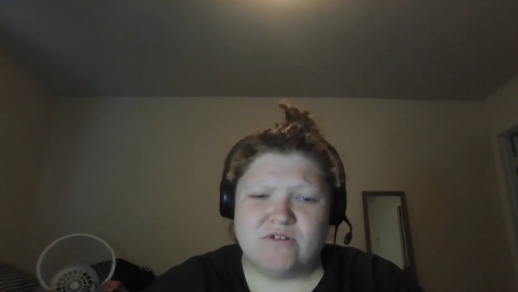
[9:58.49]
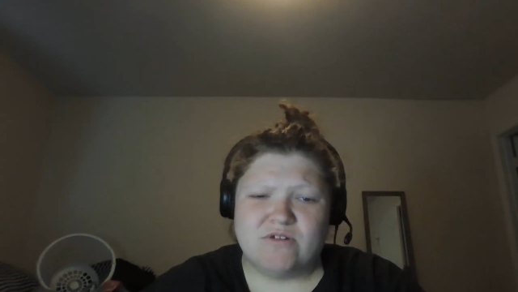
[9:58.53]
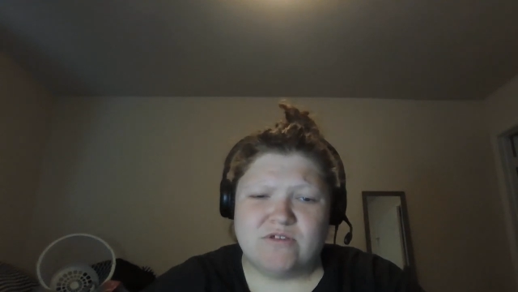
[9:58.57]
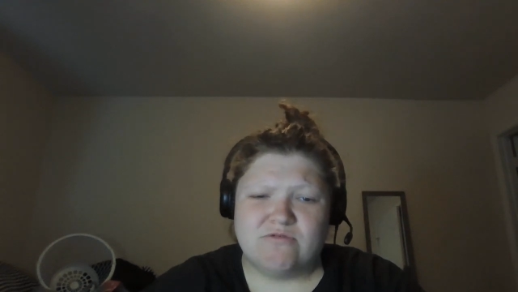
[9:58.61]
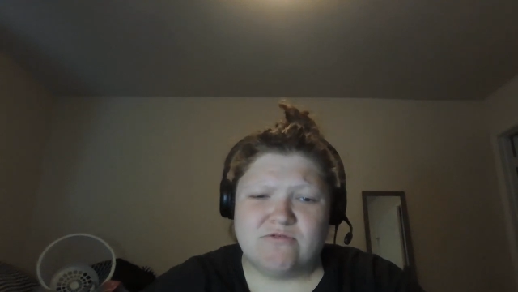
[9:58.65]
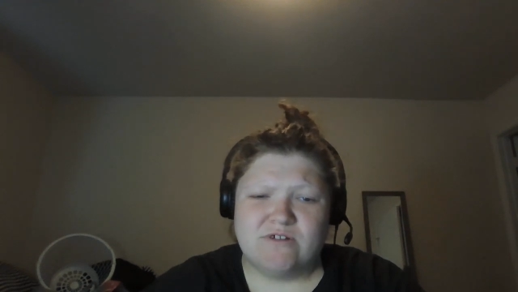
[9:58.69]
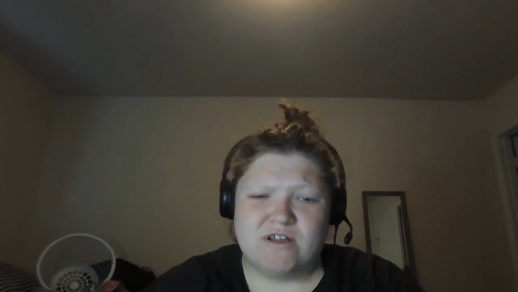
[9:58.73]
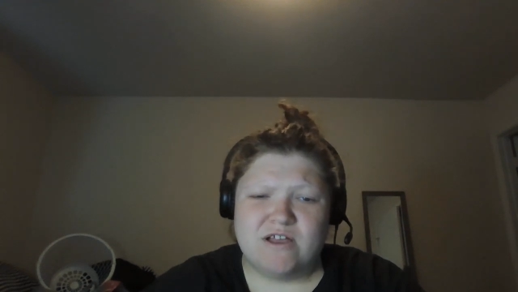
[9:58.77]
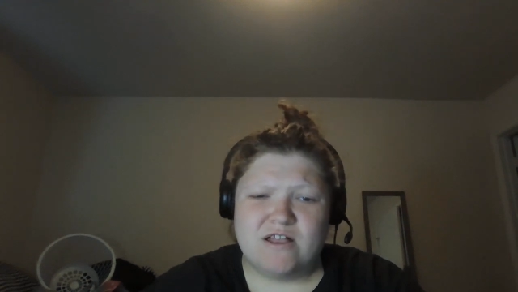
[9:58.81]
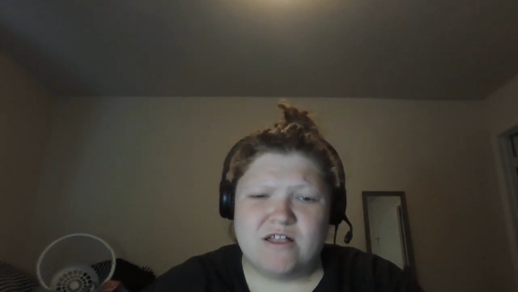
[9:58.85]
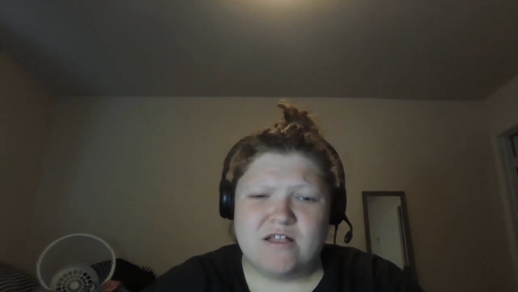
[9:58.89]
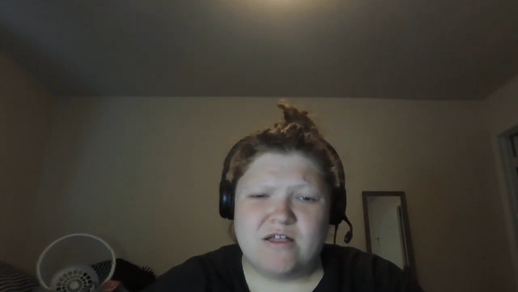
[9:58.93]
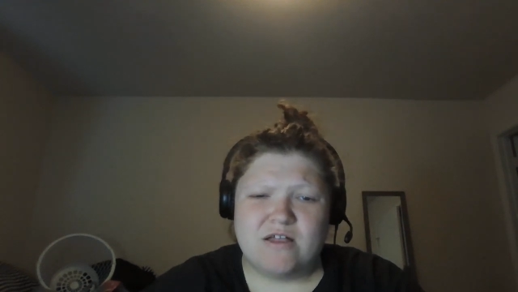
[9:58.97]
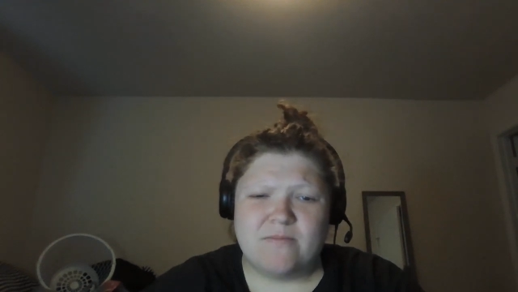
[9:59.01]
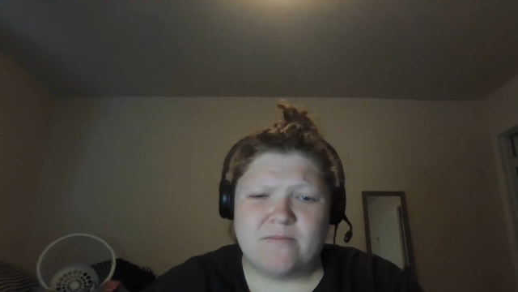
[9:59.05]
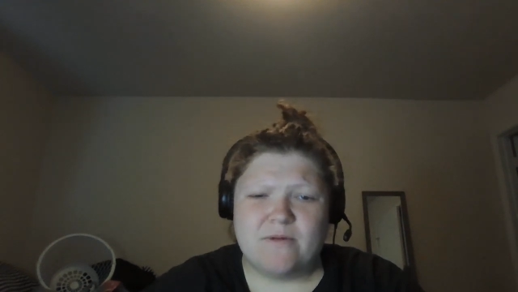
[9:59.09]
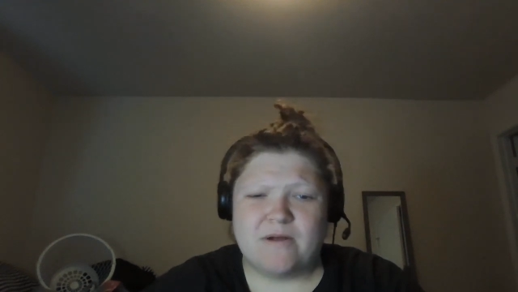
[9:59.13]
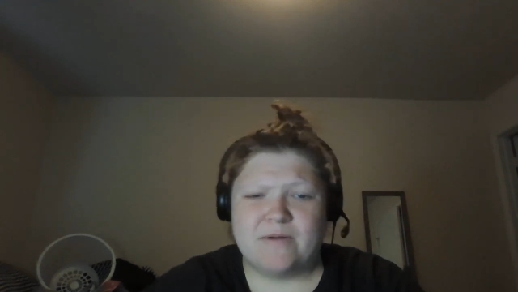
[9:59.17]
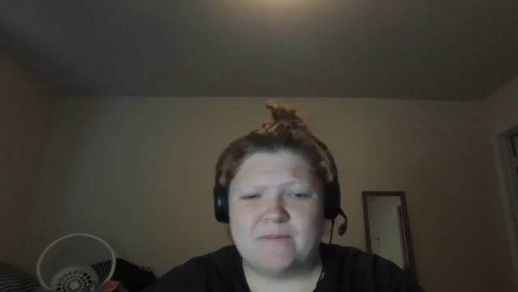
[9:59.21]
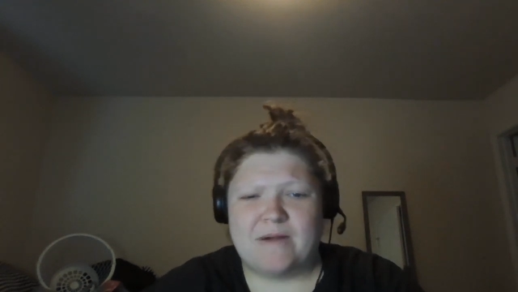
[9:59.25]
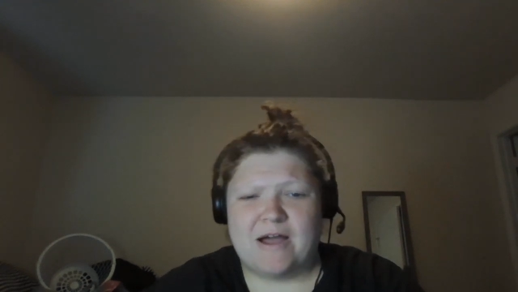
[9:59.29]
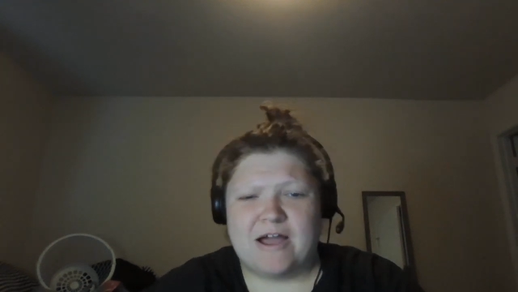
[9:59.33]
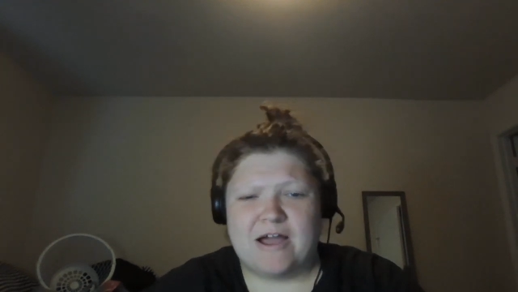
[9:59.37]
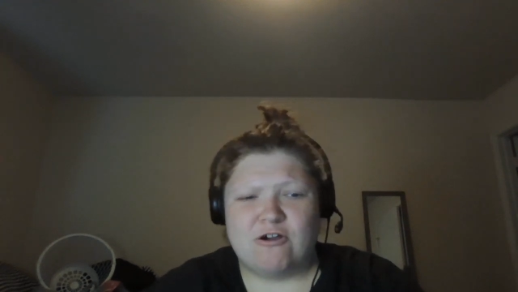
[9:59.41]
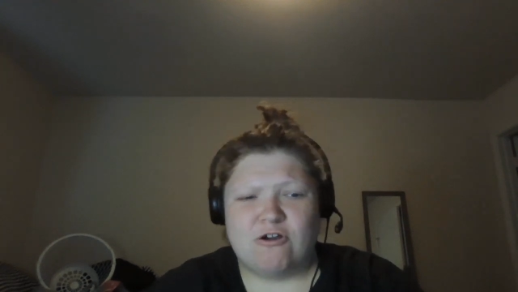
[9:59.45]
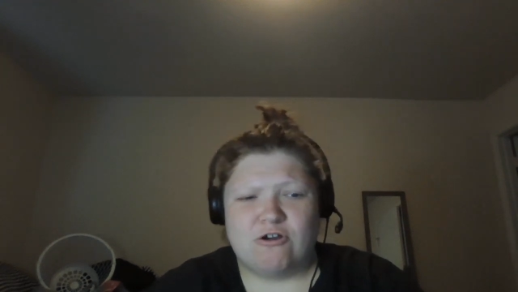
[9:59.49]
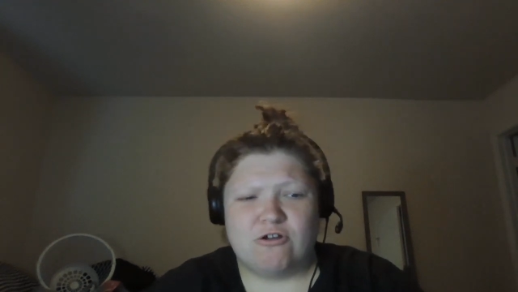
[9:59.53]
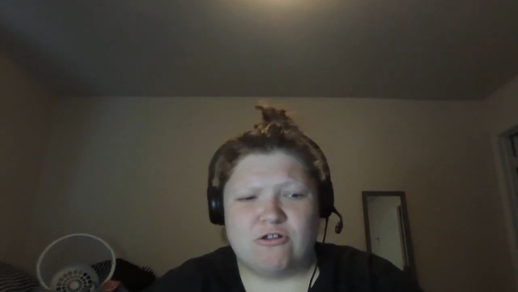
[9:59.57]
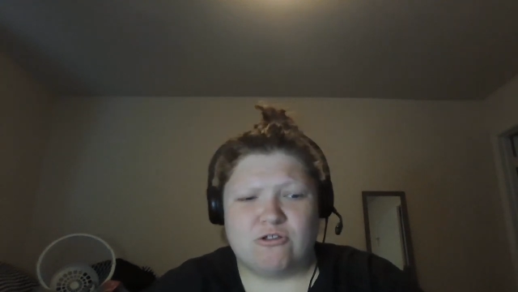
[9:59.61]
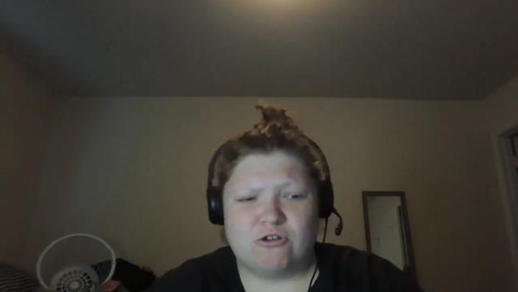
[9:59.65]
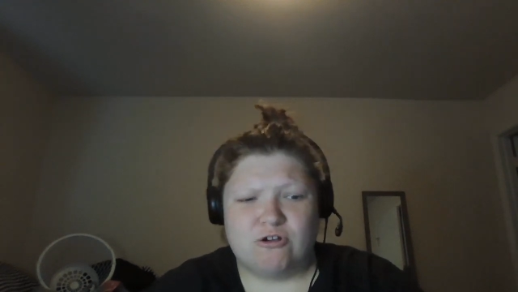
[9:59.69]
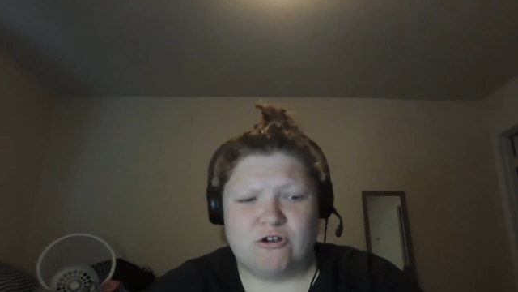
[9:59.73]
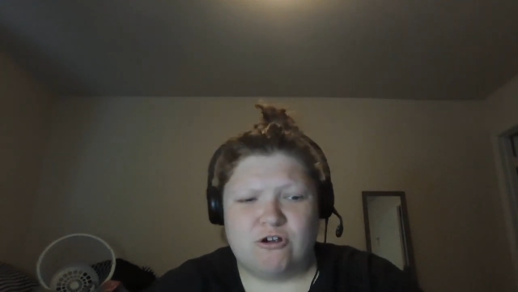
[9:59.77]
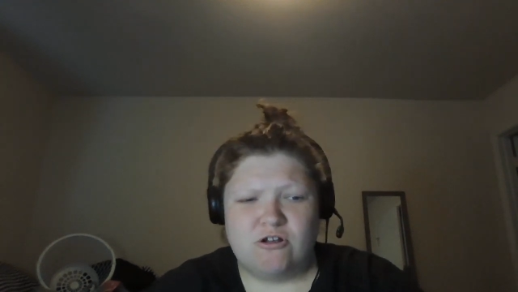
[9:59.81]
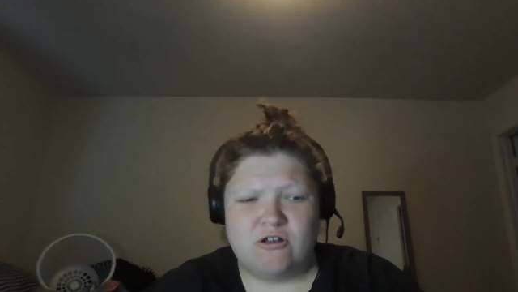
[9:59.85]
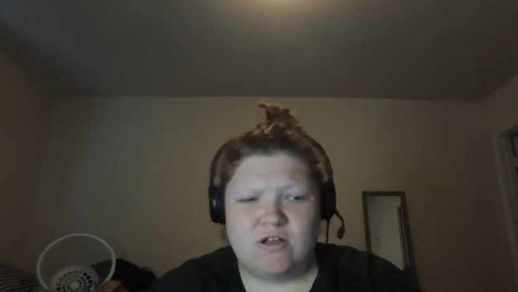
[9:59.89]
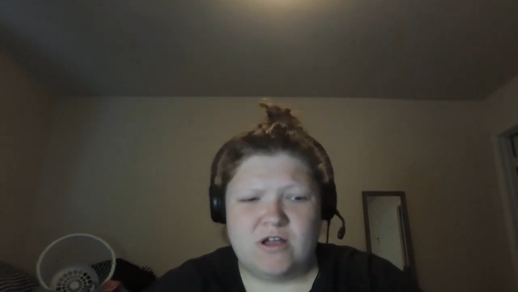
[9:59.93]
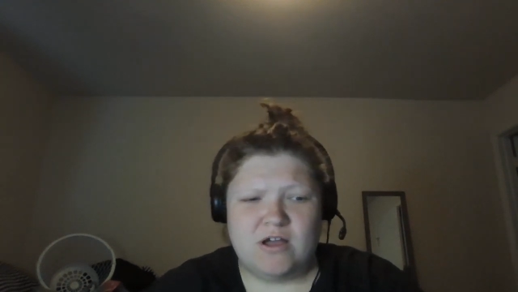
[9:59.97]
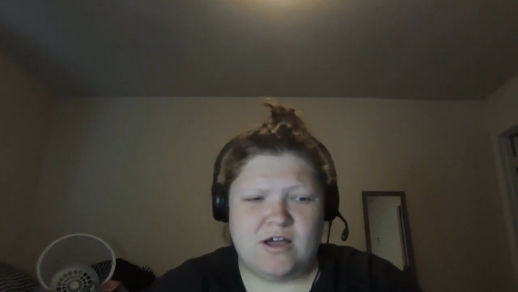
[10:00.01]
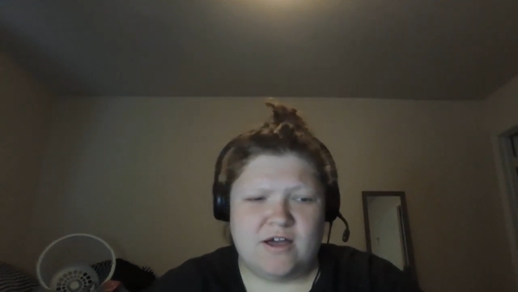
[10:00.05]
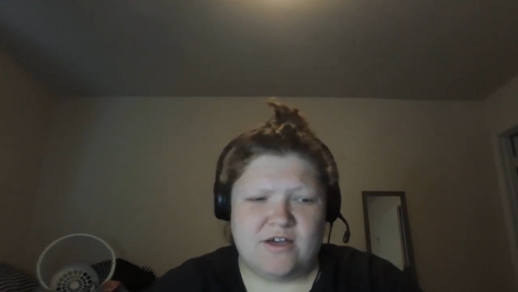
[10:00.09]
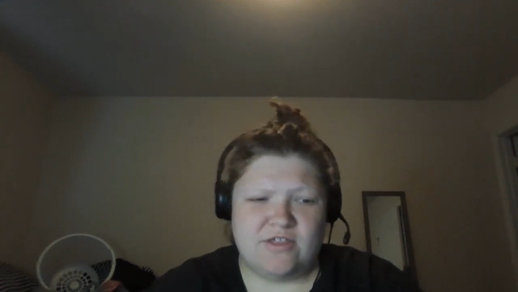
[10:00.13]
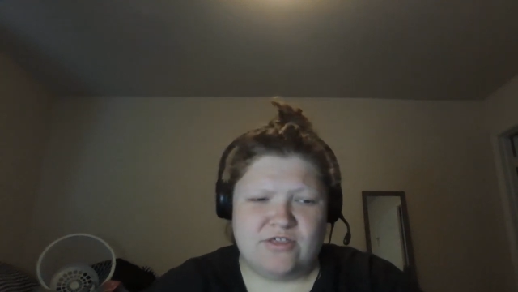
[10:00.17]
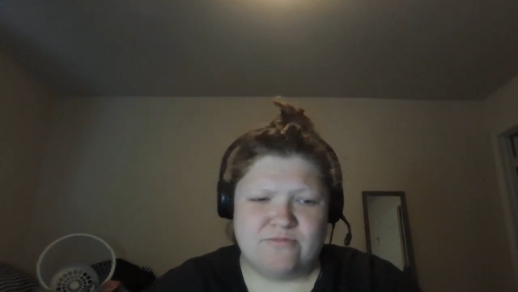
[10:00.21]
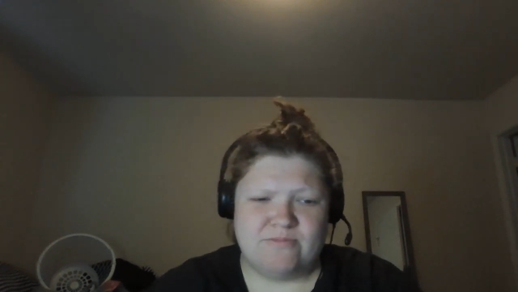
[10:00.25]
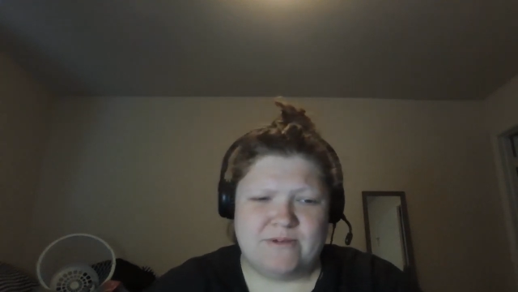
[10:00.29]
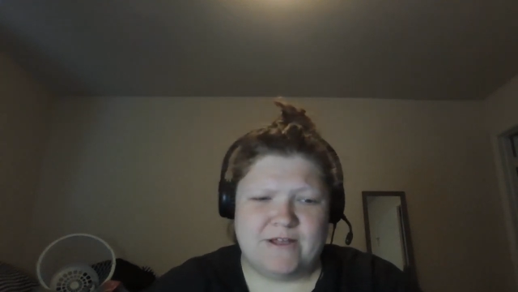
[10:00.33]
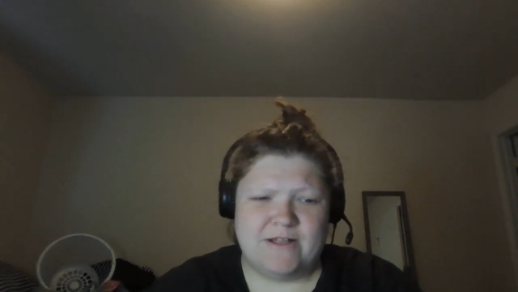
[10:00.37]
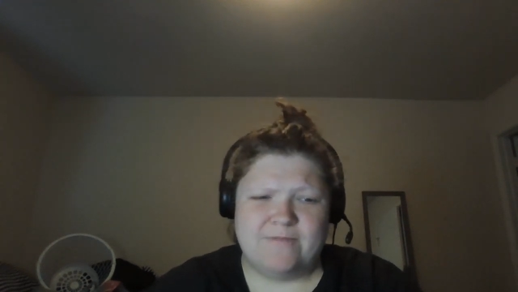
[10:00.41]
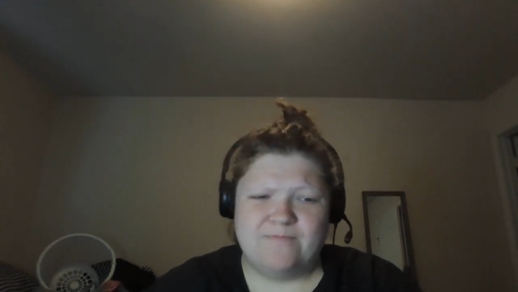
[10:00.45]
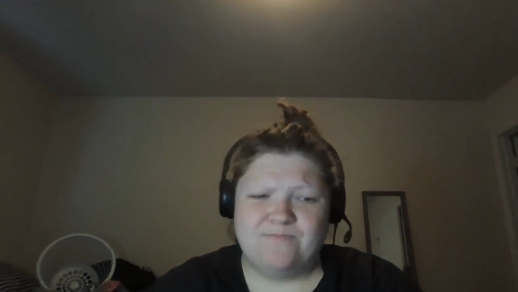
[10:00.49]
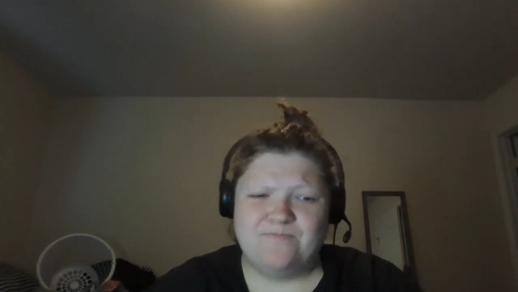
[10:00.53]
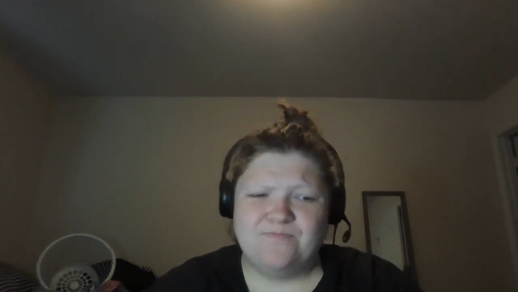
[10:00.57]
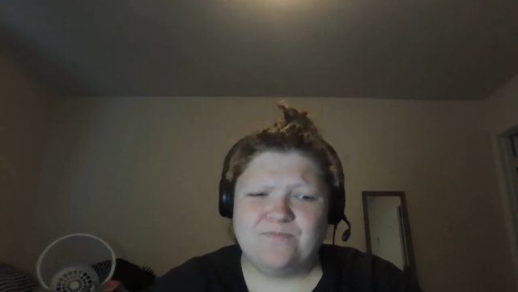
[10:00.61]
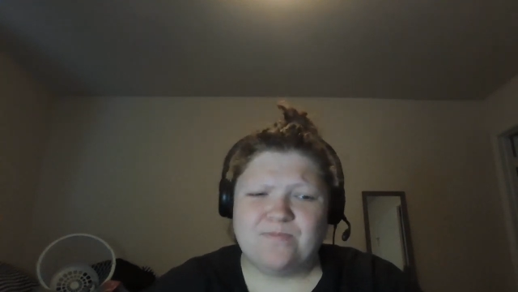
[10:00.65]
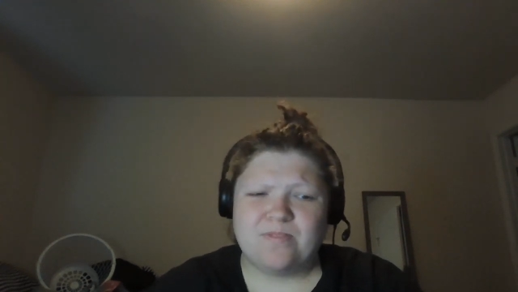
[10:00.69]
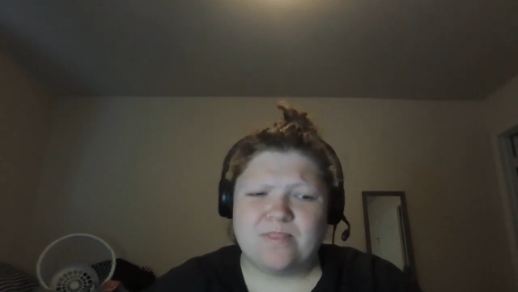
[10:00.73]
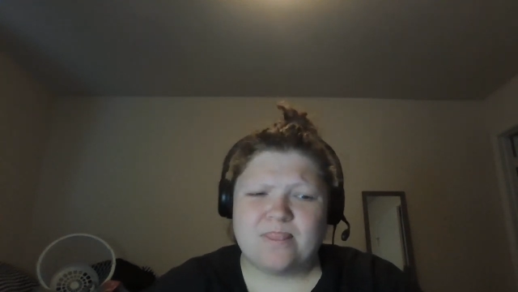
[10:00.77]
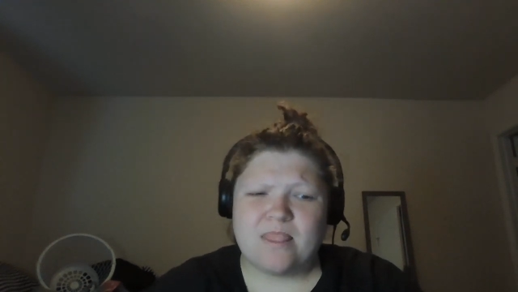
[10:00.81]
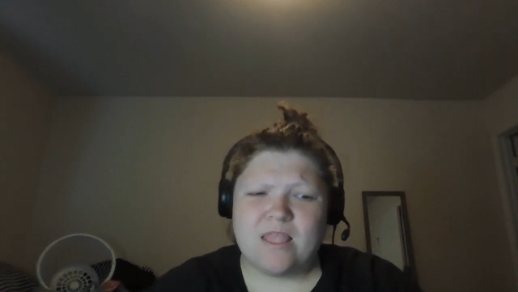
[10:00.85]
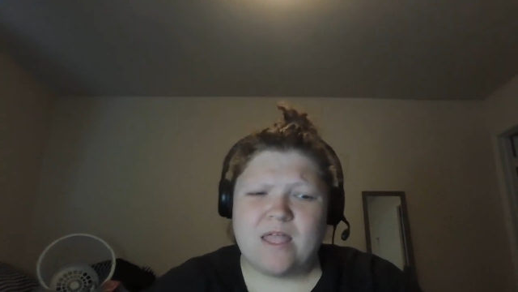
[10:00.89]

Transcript: was written by her third husband,